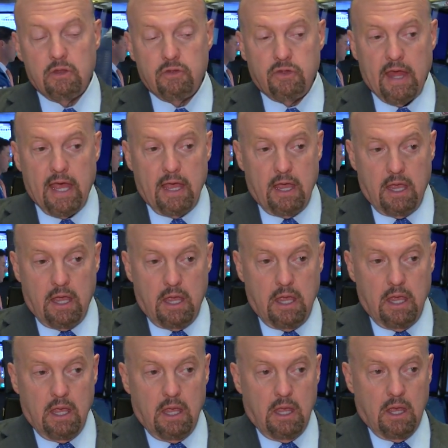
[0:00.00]

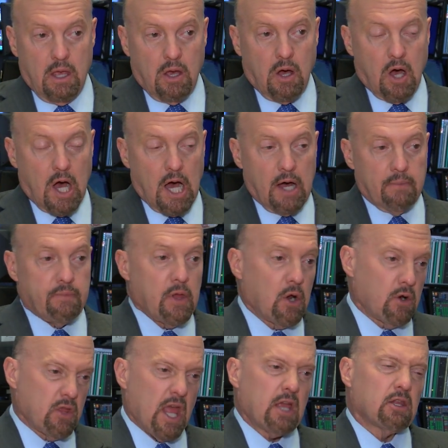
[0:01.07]
They
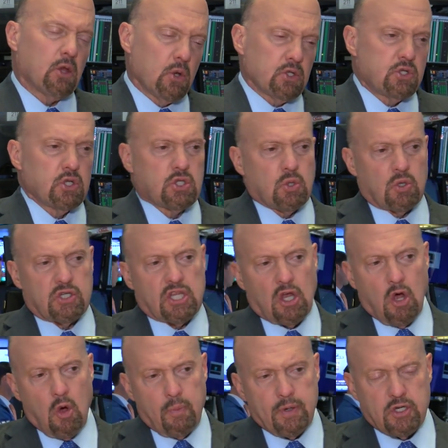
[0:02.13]
closed two stores they
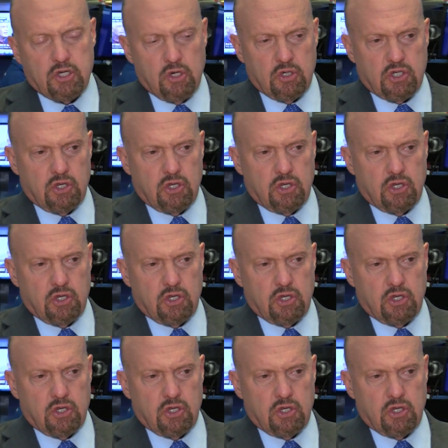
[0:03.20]
opened two,